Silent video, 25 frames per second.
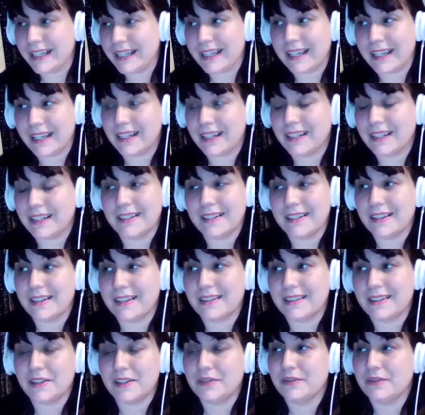and I
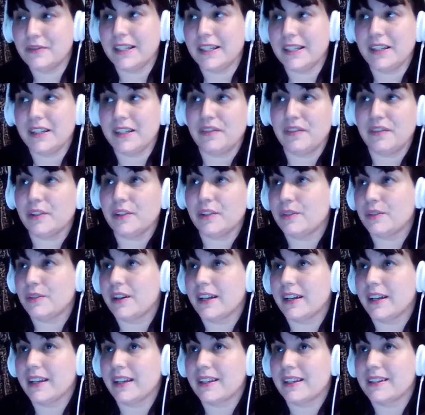don't really feel
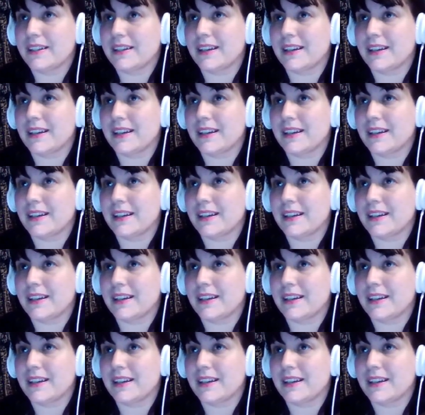like,